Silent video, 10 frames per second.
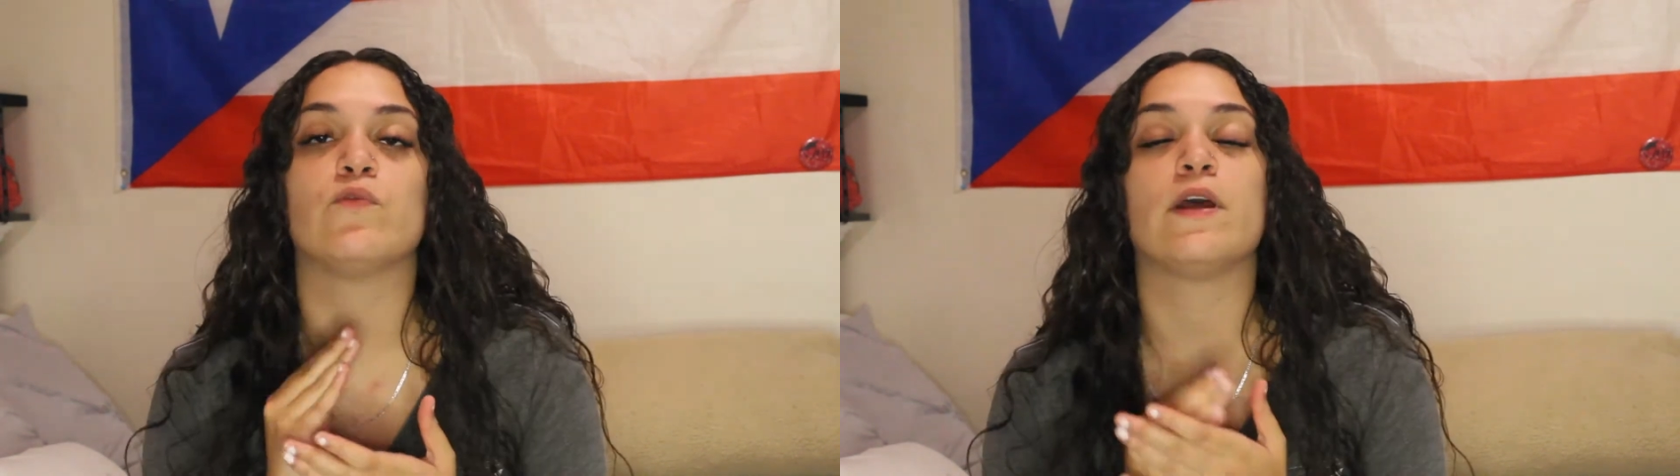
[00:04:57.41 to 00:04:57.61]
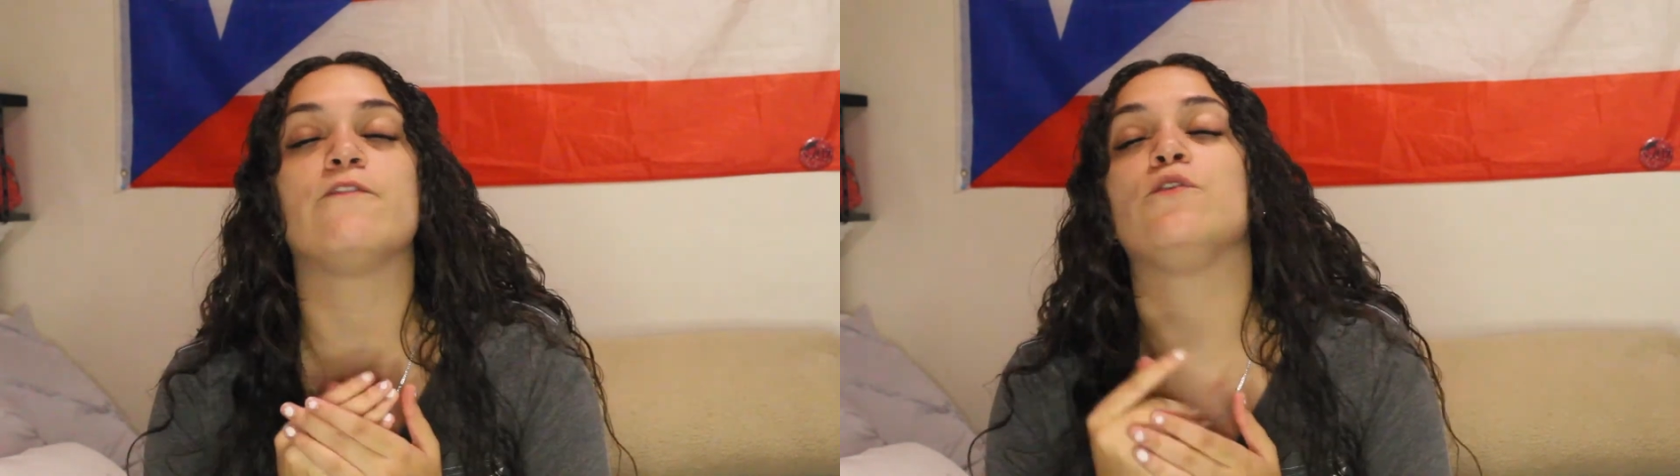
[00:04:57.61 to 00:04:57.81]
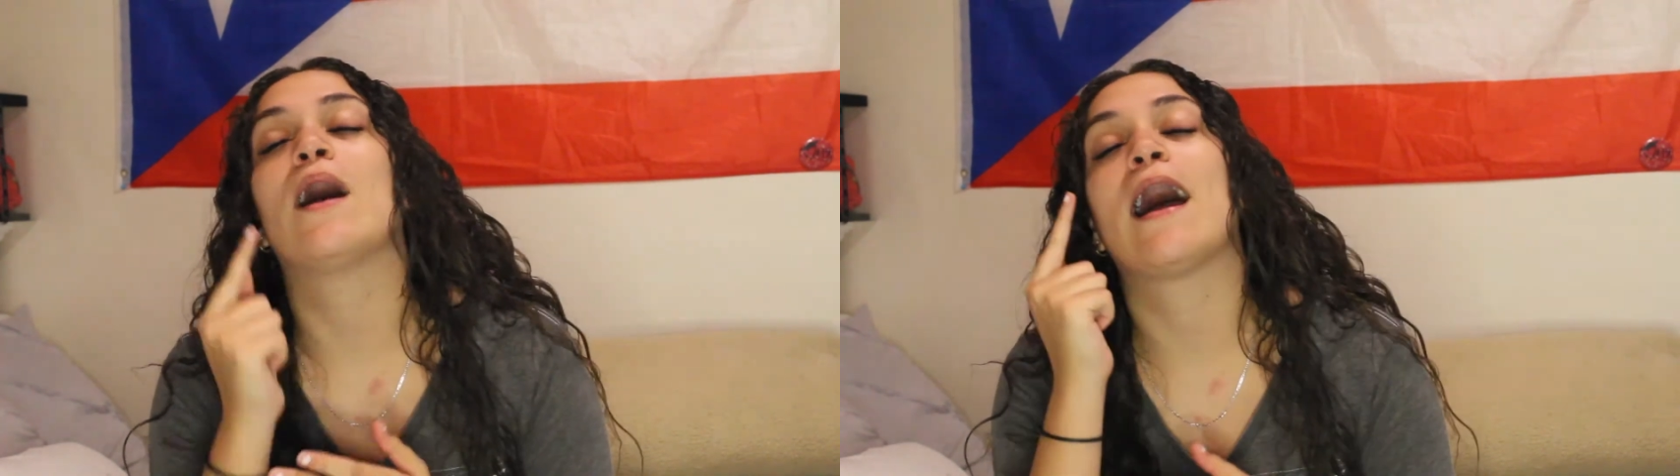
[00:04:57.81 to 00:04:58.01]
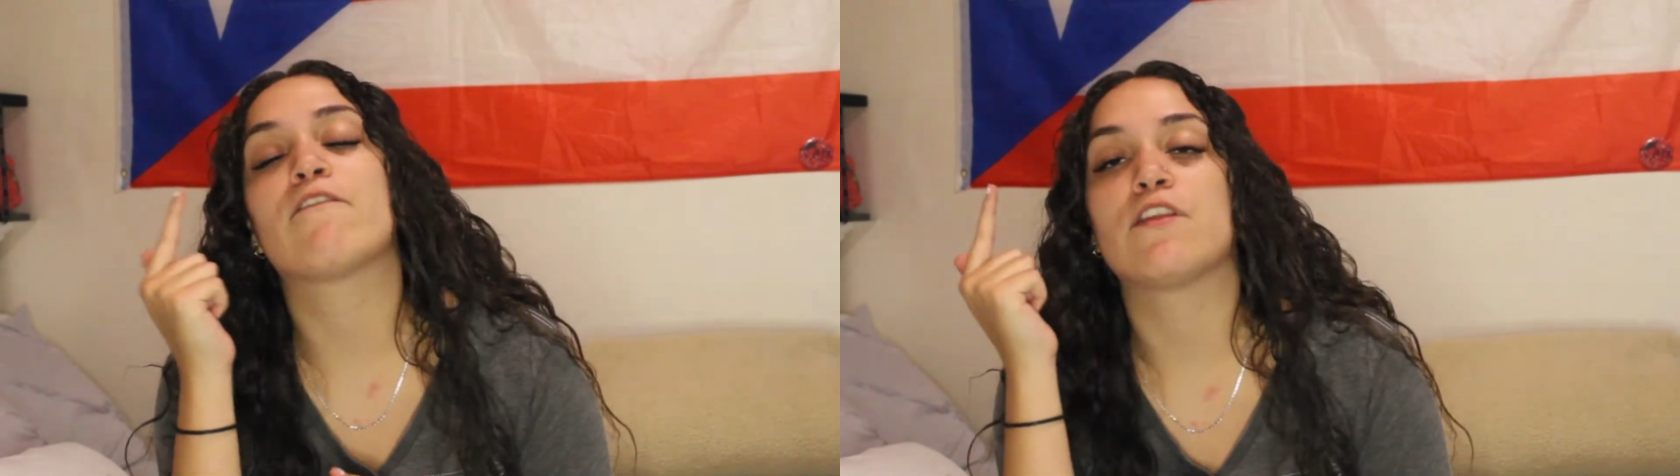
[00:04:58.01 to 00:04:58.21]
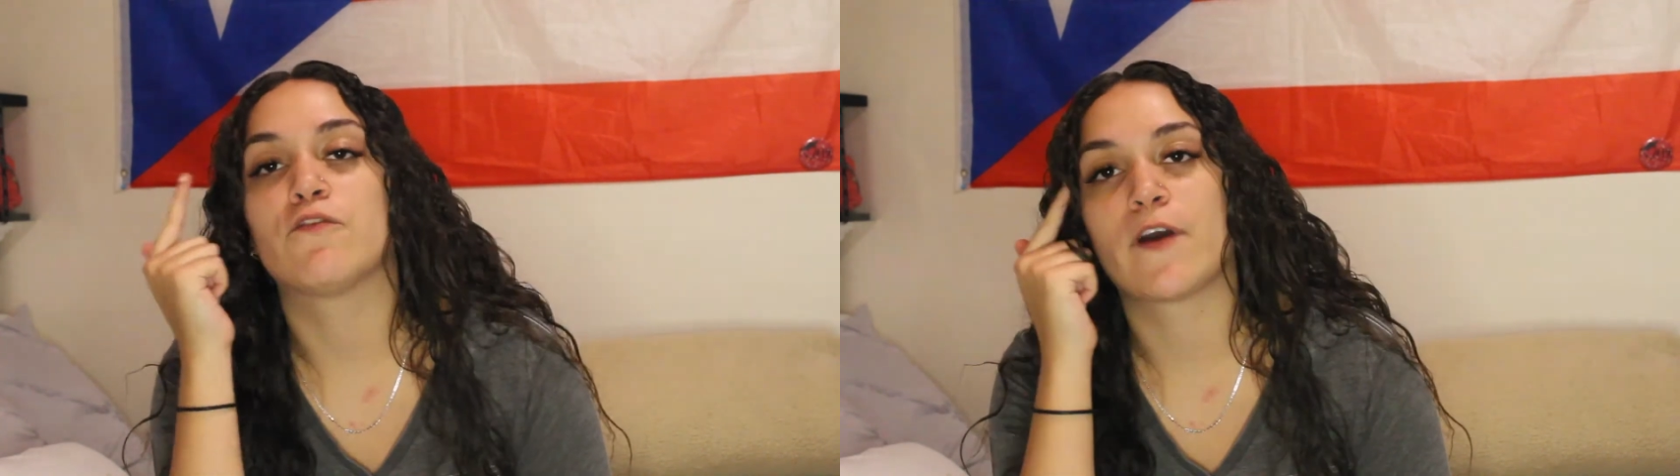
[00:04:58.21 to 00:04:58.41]
If you have
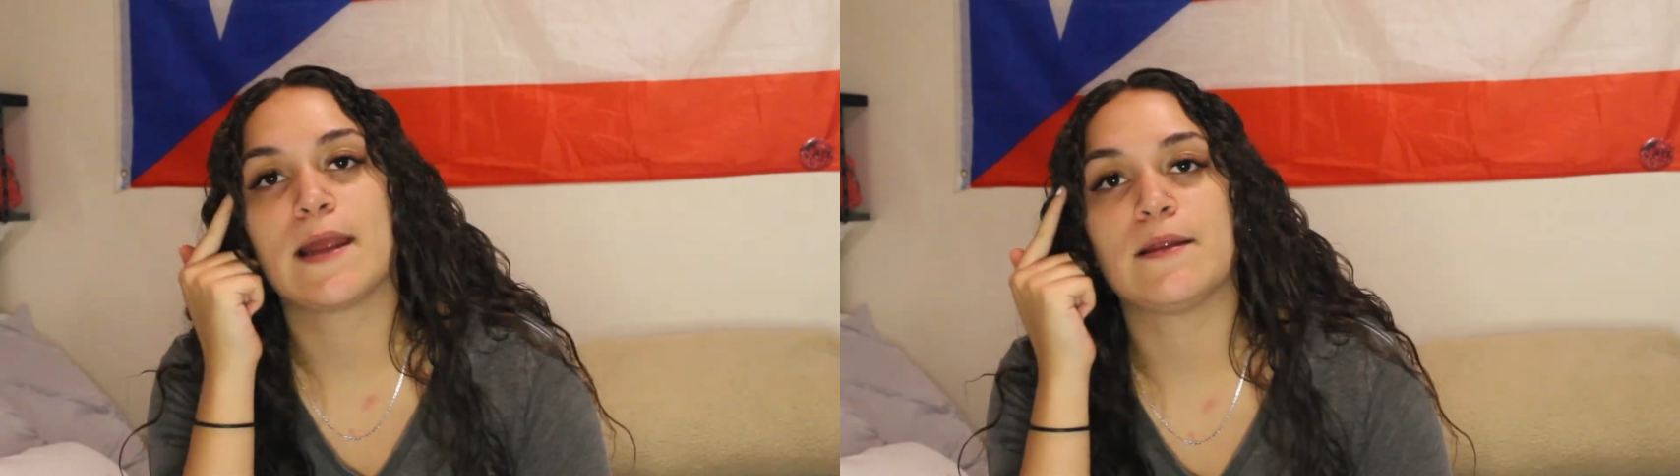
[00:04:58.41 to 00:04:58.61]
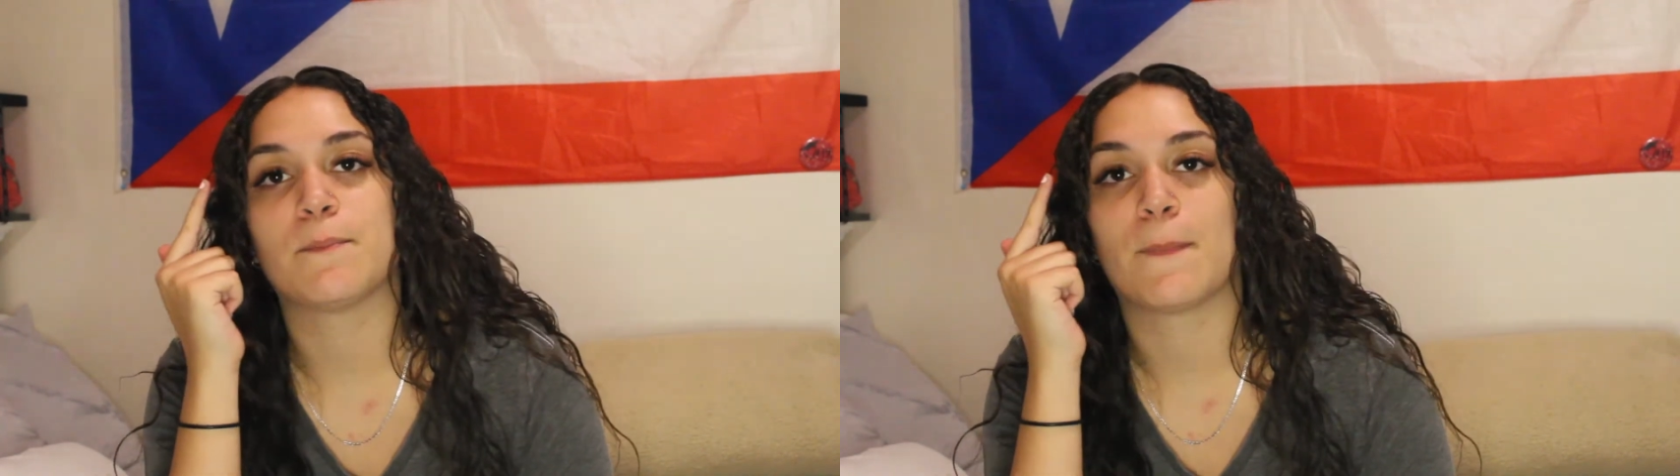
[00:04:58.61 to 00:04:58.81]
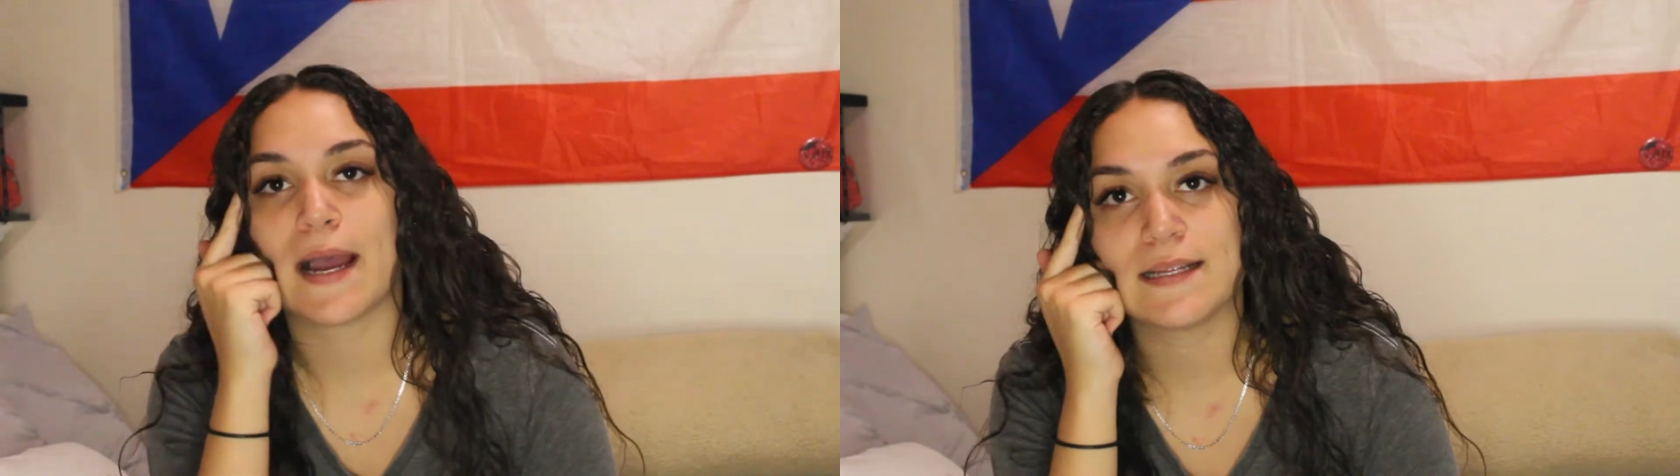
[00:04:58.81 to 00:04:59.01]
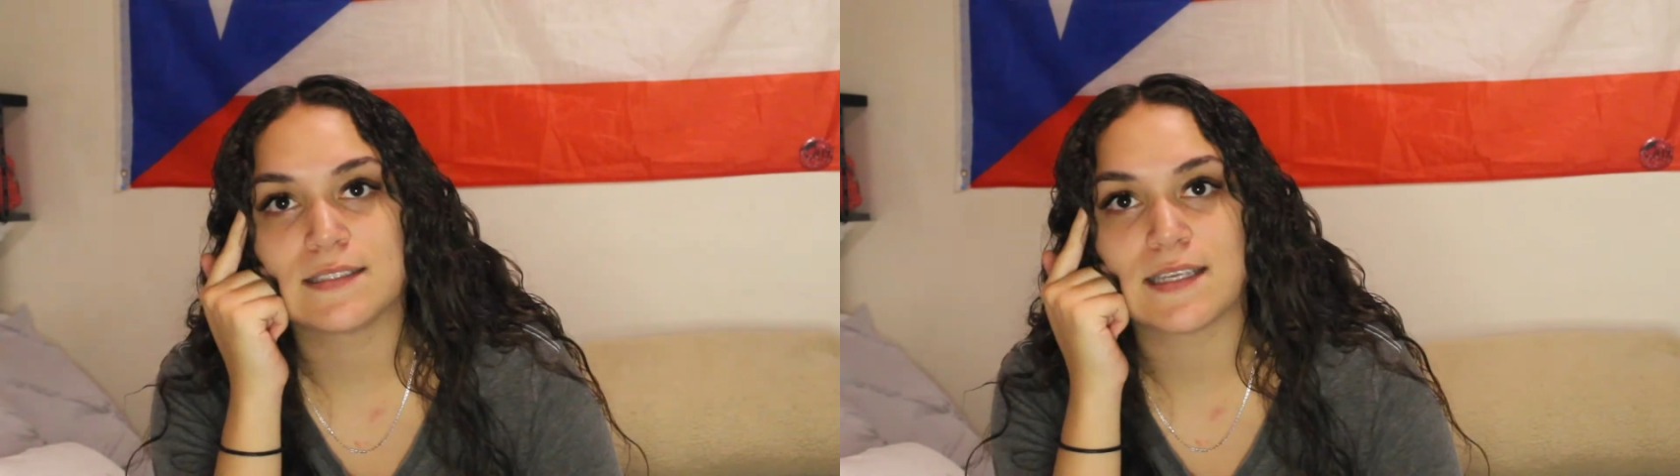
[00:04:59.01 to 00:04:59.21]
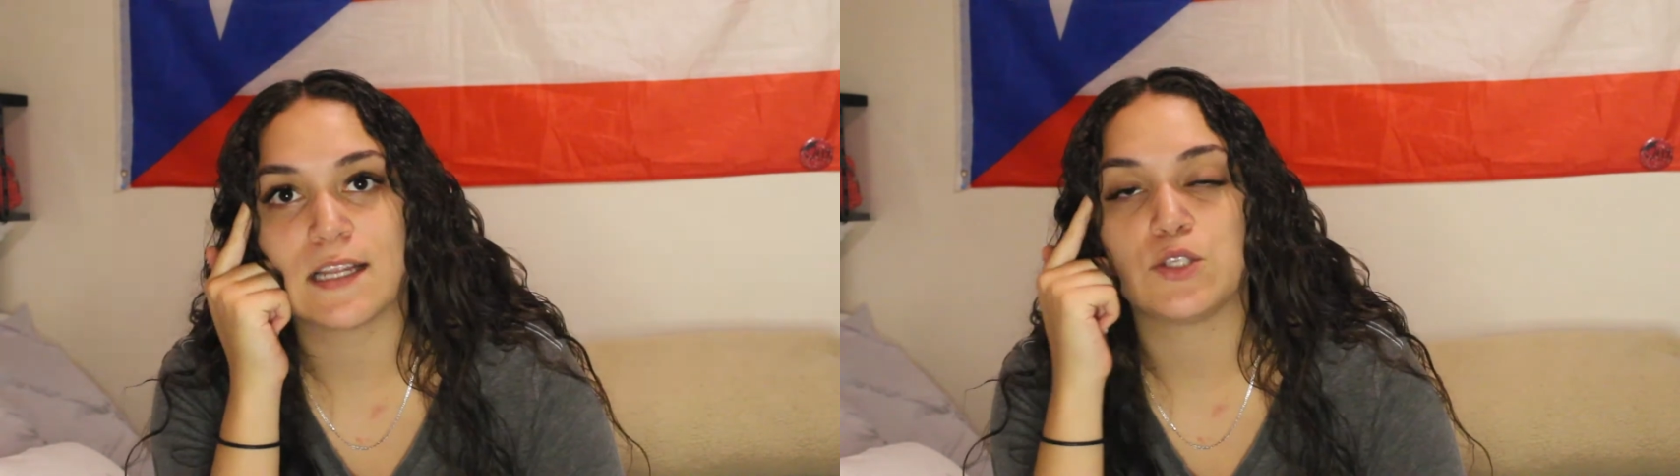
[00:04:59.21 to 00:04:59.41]
the right mindset,